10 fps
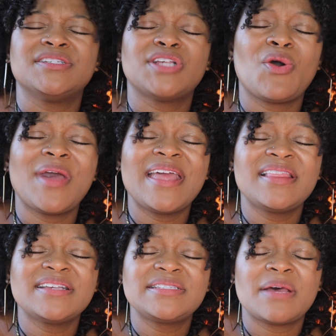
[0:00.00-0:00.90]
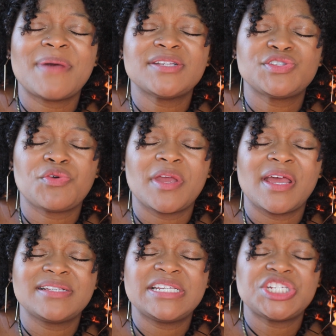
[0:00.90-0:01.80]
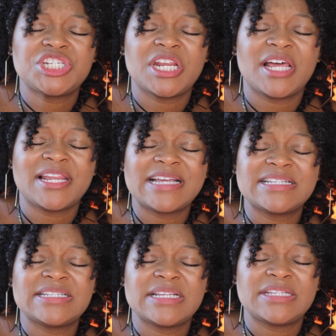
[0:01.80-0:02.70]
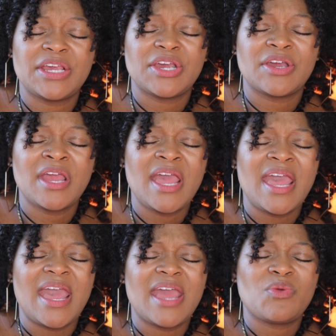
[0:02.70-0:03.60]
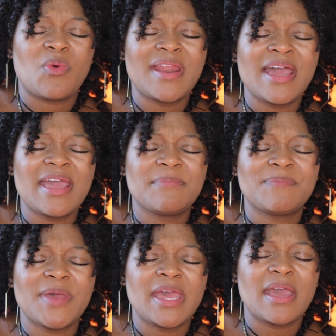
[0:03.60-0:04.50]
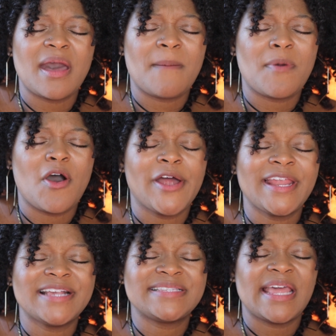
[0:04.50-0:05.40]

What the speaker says: so in this Tell My Story edition, Alexis is here. And what I am picking up on is